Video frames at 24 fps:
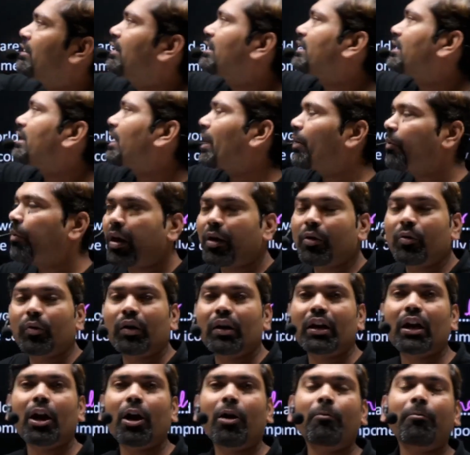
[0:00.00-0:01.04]
the
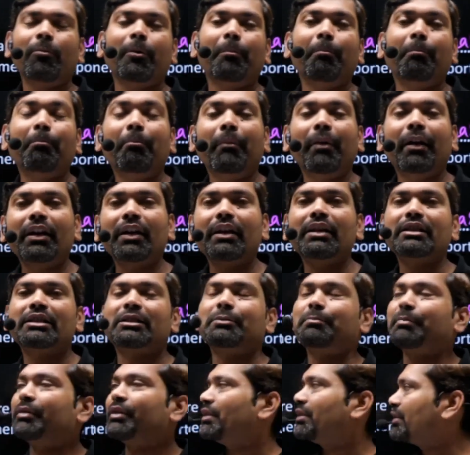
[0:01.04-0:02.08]
survival of many
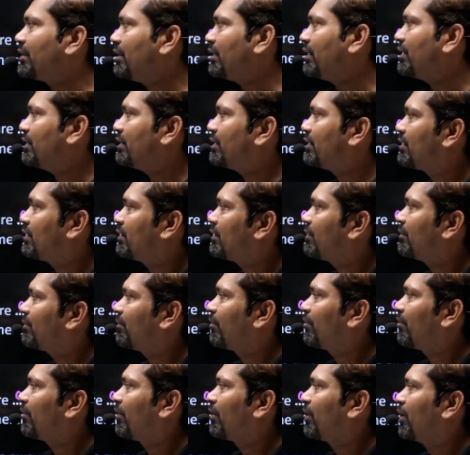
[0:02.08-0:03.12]
species.
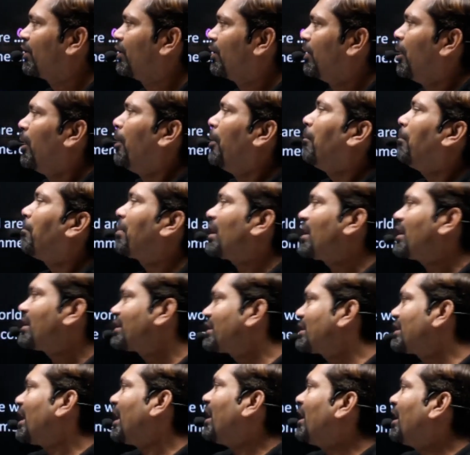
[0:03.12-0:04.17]

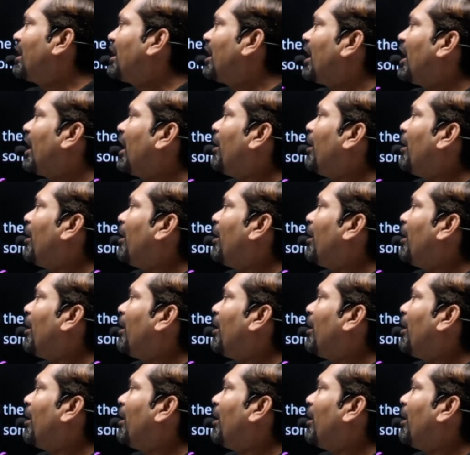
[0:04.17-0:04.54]
Presently,